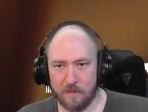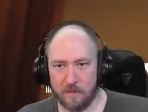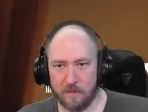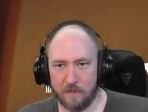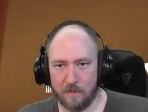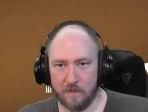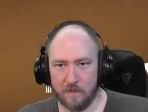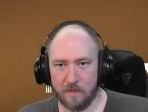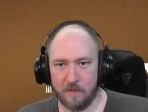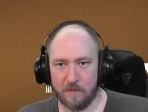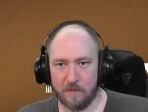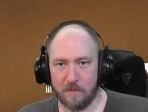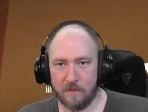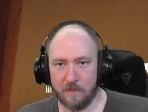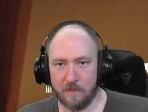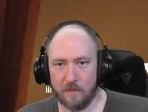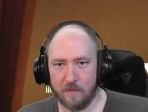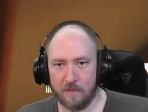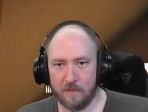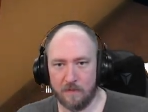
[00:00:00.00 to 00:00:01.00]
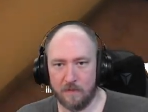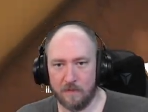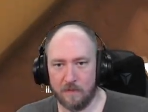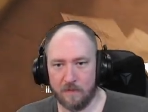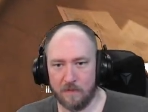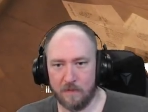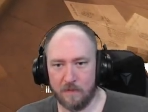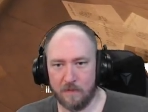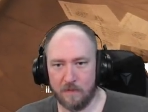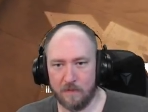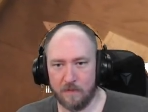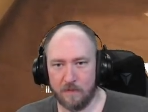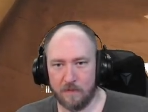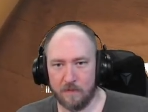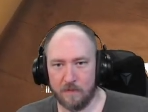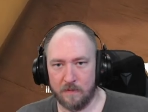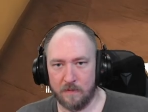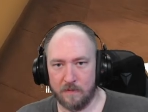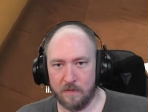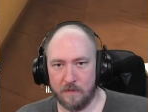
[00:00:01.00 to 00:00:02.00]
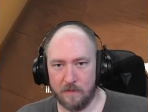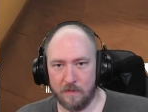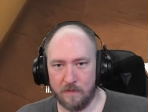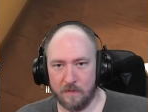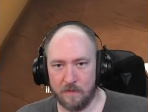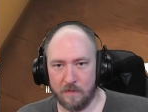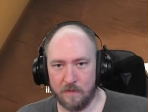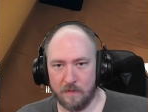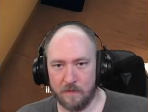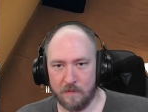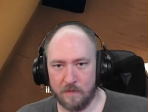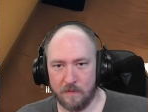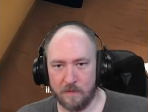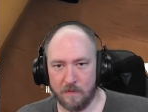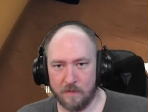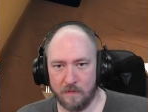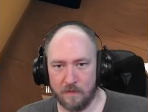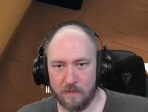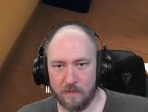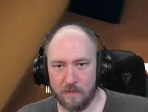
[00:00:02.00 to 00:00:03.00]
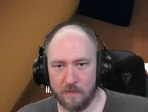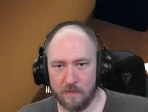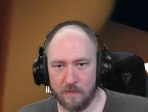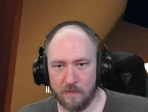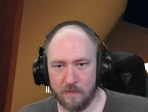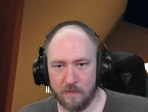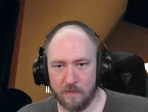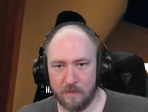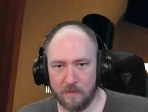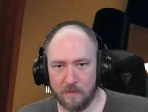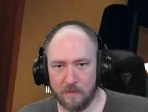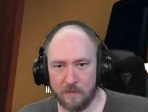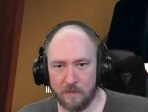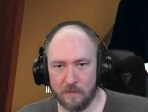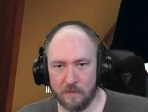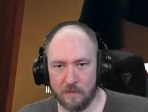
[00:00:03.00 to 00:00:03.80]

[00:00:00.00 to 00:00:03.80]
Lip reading: Nobody speaks.